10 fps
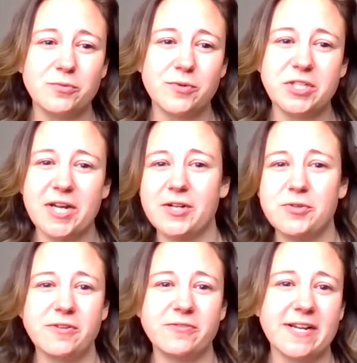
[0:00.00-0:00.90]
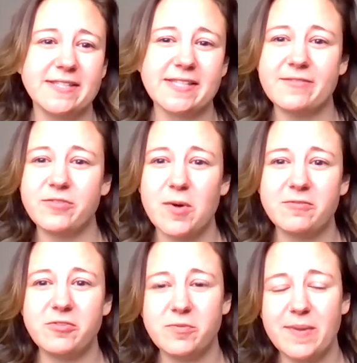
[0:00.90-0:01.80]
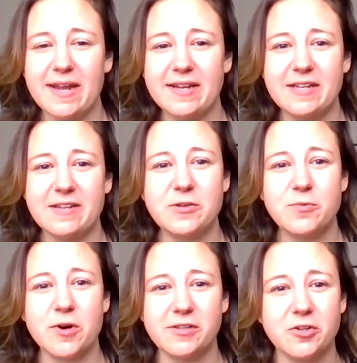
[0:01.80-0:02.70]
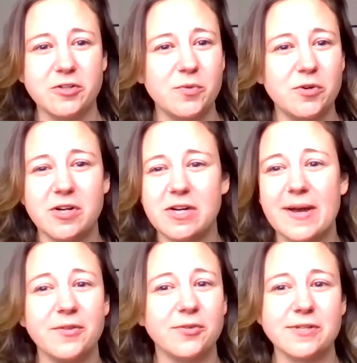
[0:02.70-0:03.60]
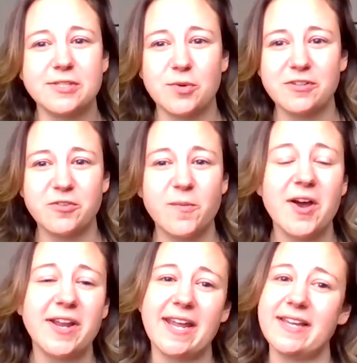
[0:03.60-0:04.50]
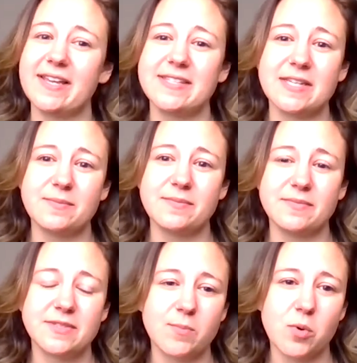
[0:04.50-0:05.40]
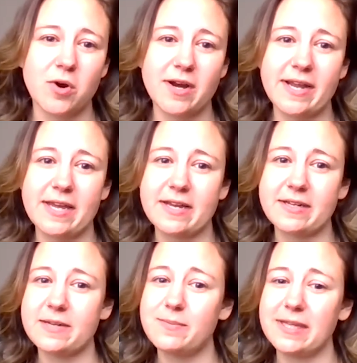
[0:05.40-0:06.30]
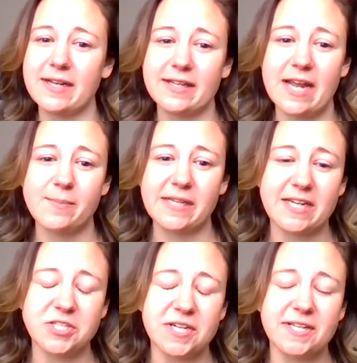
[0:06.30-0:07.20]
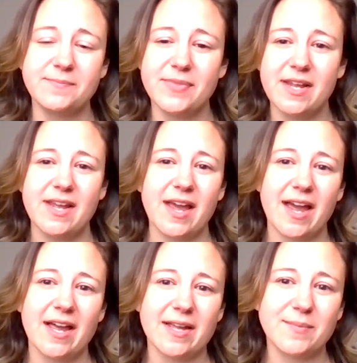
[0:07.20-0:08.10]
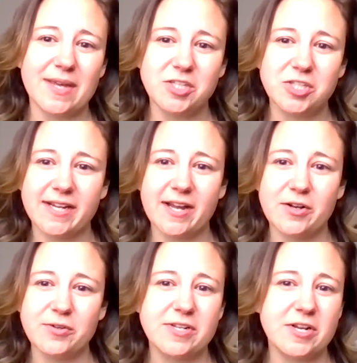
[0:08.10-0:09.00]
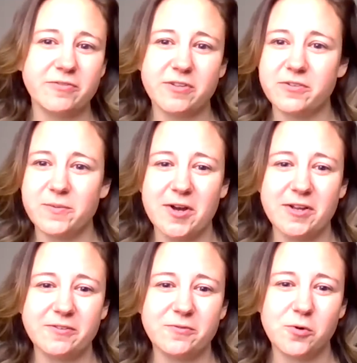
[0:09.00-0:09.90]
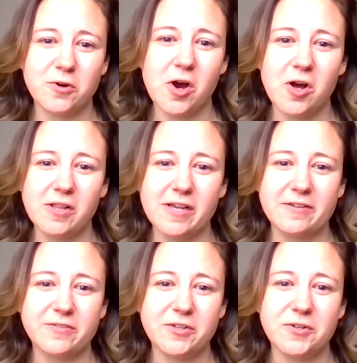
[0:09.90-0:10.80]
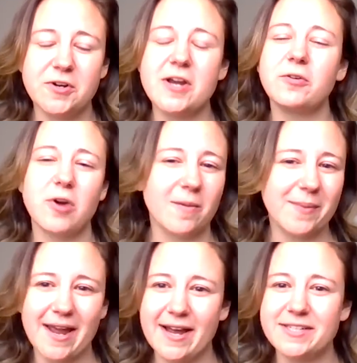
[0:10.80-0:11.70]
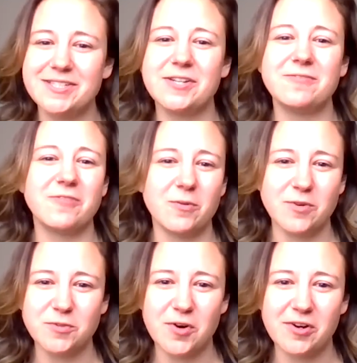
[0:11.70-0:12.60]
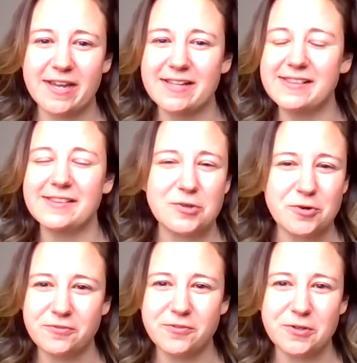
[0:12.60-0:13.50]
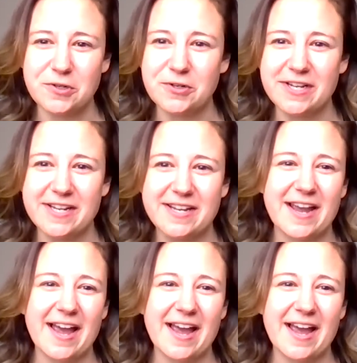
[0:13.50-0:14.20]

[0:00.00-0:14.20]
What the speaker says: Reach out to our friends at Vermont Food Bank if you want to learn more about Three Squares Vermont and get some support in completing an application. And check out NOFA Vermont for all of your crop cash, farmers market, local food